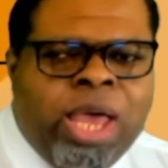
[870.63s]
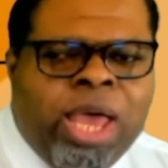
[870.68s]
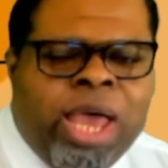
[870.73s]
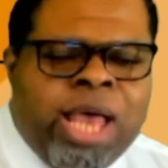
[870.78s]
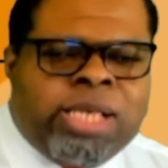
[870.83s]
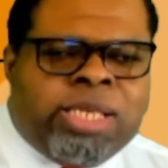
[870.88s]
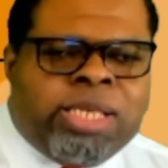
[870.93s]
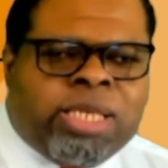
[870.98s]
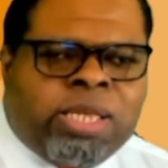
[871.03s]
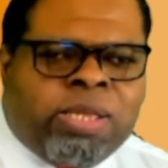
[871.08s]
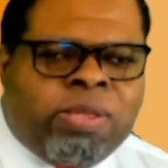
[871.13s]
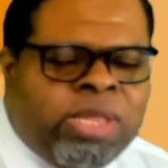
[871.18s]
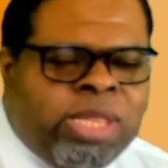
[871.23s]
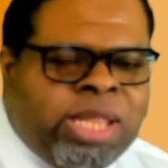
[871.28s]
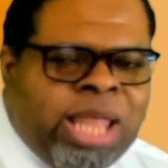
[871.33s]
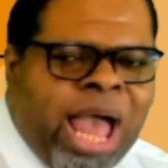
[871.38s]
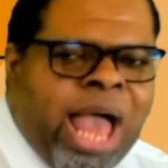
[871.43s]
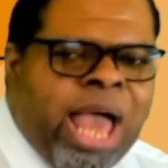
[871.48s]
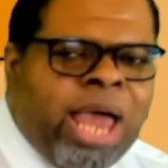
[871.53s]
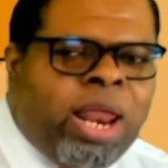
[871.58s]
It's
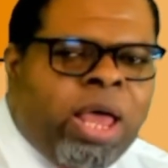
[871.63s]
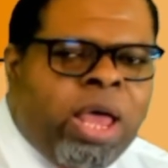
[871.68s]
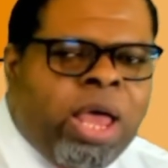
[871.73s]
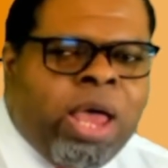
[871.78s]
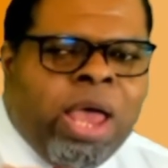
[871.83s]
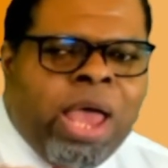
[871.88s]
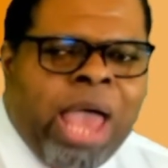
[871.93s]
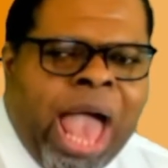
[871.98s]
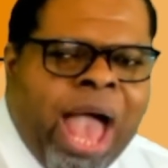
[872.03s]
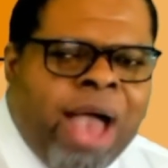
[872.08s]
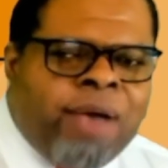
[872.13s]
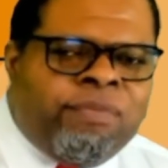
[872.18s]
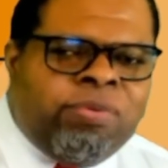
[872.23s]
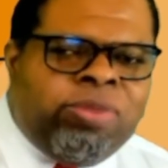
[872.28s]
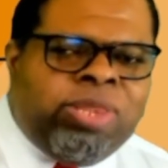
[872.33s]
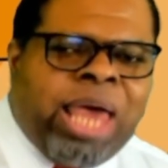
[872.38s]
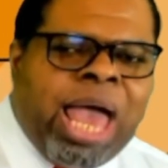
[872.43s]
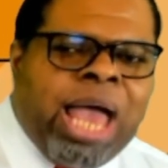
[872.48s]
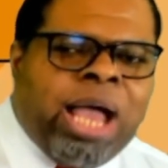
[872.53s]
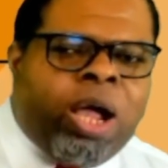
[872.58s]
not
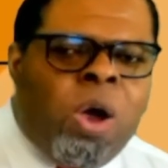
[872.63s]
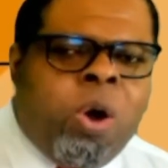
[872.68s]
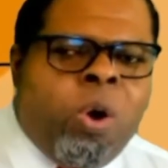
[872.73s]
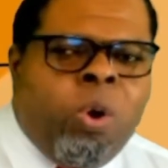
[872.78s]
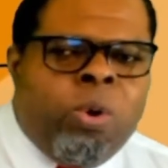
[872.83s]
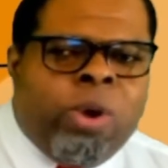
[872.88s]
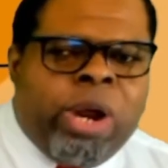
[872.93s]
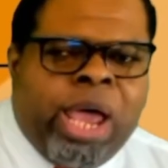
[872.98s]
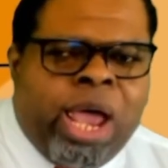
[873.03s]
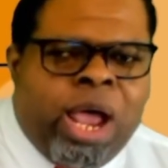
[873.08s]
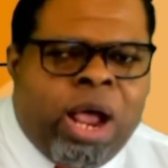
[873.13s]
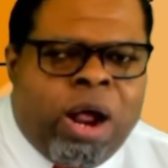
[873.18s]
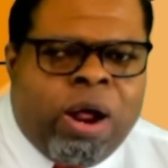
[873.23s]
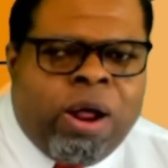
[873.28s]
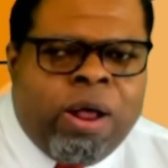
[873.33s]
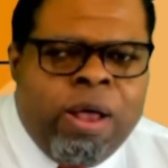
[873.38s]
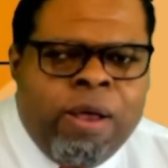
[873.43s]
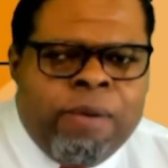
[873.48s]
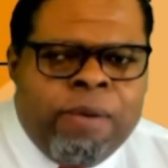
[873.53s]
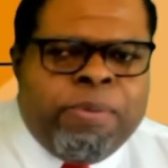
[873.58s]
having that cold
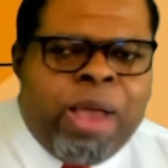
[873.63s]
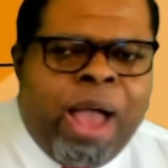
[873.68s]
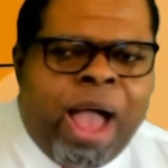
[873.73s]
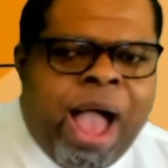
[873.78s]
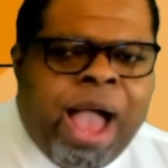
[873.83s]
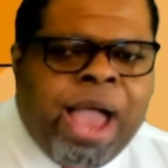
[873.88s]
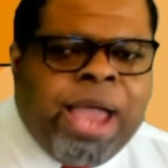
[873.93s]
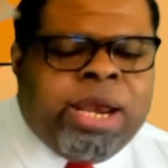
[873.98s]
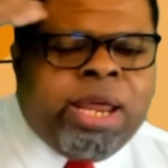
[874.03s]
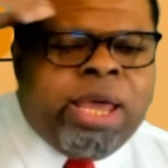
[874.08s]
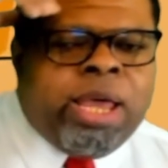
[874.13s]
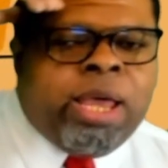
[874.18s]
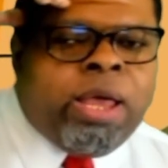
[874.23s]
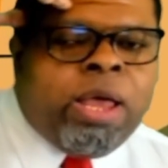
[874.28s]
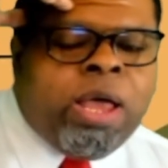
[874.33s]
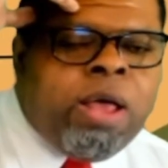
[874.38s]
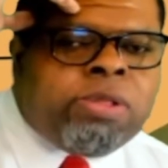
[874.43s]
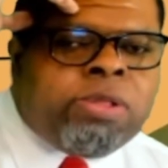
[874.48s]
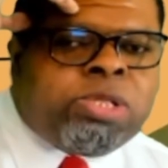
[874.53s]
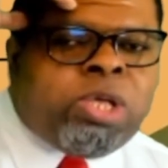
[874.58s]
air behind
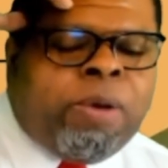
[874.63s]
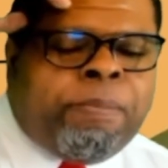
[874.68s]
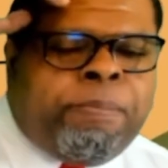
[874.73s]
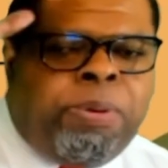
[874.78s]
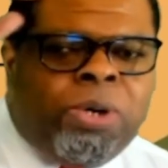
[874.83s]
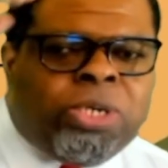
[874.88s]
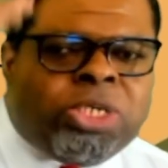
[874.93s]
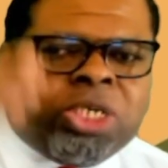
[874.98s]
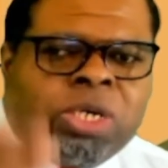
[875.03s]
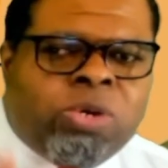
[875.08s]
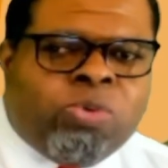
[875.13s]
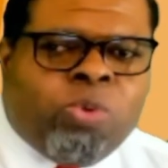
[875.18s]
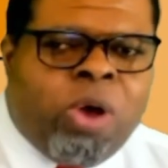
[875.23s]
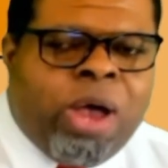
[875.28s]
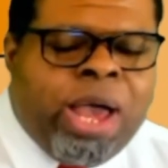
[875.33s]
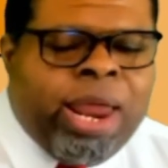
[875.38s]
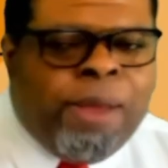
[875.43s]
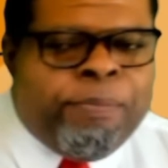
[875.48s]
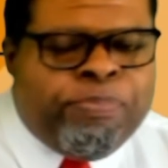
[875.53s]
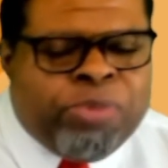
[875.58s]
it to push it
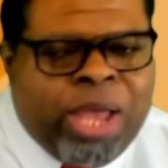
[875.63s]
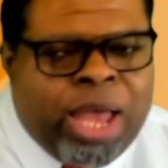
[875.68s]
right,